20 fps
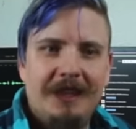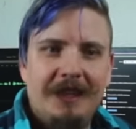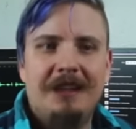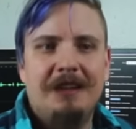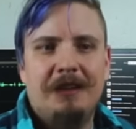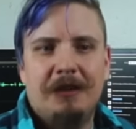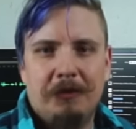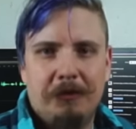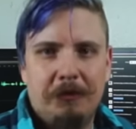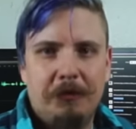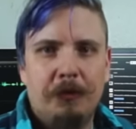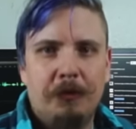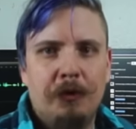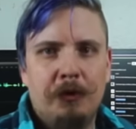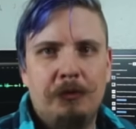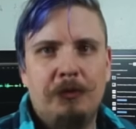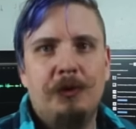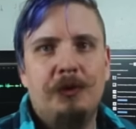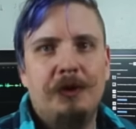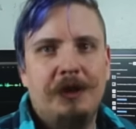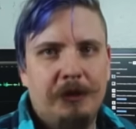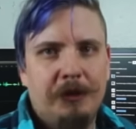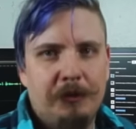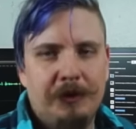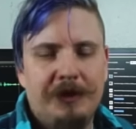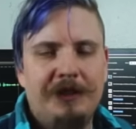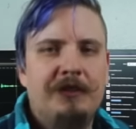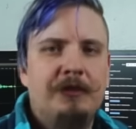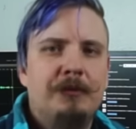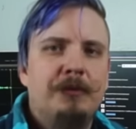at an affordable and
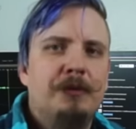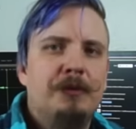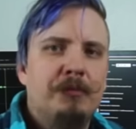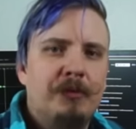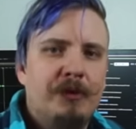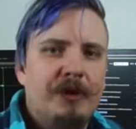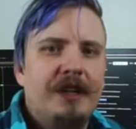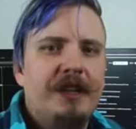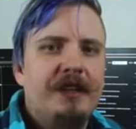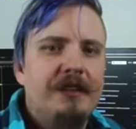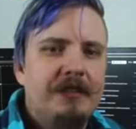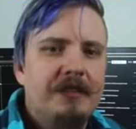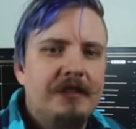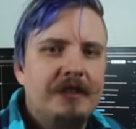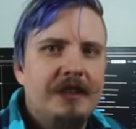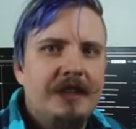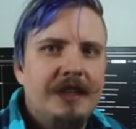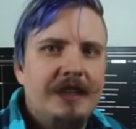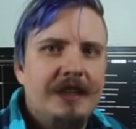reasonable price.